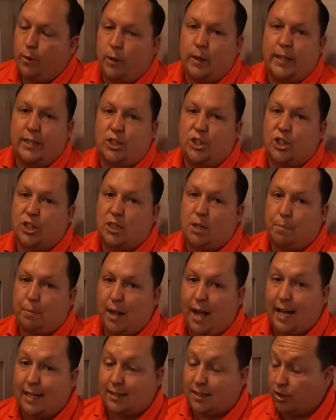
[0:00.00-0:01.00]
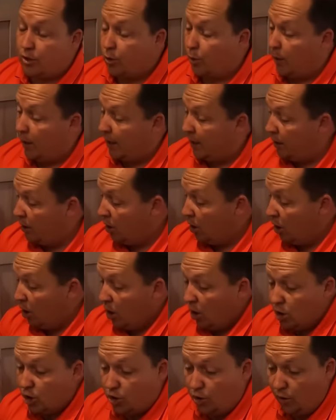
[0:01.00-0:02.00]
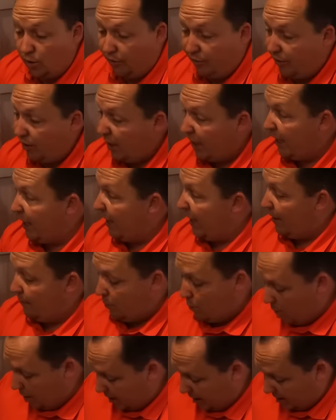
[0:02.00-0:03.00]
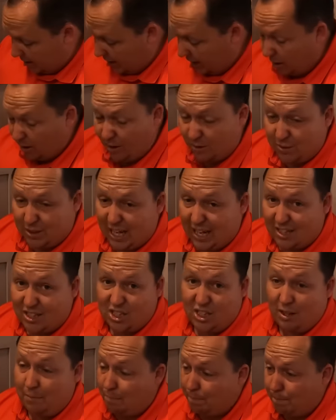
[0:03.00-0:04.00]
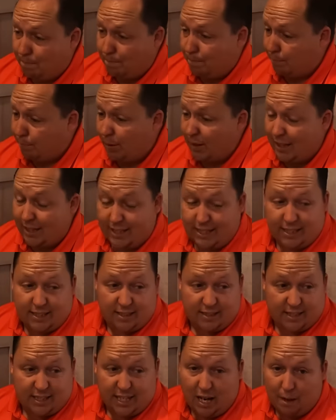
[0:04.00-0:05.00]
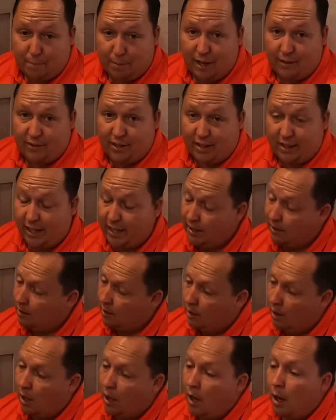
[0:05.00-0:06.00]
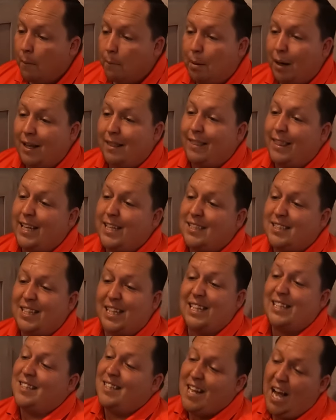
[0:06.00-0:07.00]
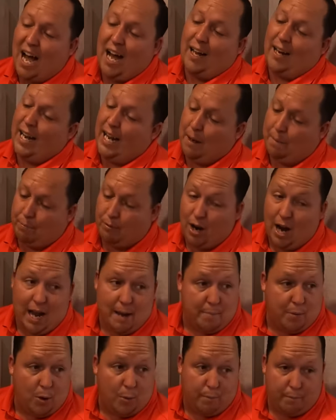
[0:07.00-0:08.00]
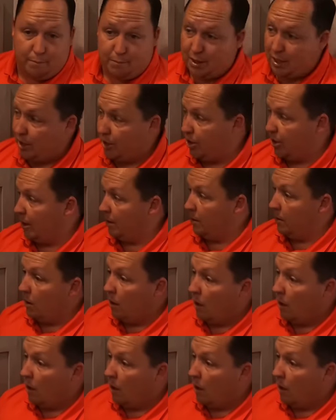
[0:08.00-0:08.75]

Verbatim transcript: well, it's just a plastic toilet. Truthfully, even with this here, it was actually a pretty decent setup and everything. But this is not a prime pooping position.